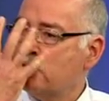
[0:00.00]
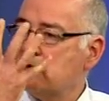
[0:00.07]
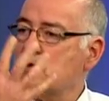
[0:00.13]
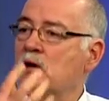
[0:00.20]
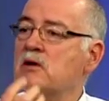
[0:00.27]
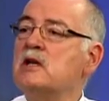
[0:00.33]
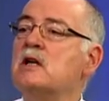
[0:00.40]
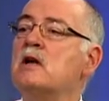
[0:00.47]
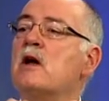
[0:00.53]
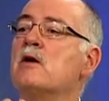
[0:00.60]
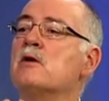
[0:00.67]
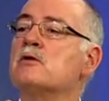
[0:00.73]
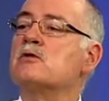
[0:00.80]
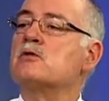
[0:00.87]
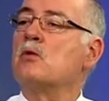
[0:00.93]
snotty
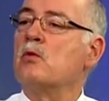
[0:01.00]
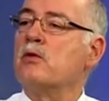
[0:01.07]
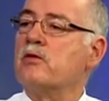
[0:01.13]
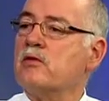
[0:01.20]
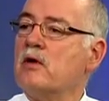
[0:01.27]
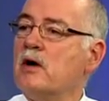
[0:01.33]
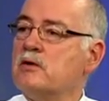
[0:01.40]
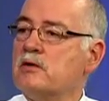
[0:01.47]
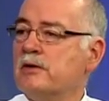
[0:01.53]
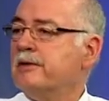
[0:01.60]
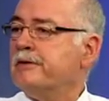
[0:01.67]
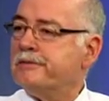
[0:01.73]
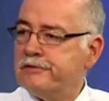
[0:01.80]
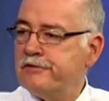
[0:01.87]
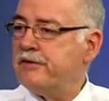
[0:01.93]
nose, sore throat,
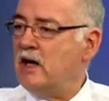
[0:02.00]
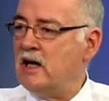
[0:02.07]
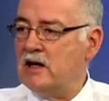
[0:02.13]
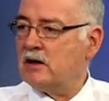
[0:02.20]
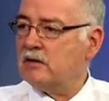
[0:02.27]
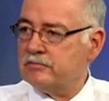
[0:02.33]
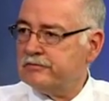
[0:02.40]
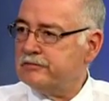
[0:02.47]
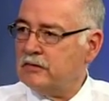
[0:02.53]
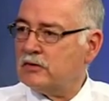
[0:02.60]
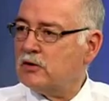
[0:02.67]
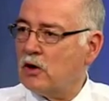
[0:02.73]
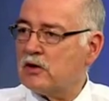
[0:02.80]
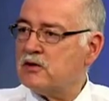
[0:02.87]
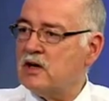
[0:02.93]
feeling
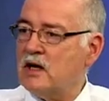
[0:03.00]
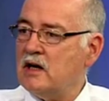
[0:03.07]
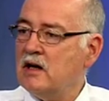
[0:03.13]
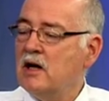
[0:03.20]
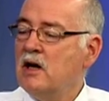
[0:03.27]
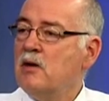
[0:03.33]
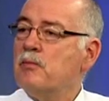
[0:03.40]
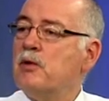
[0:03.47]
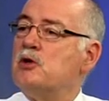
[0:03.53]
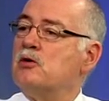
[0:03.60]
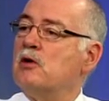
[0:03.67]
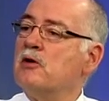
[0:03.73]
grotty,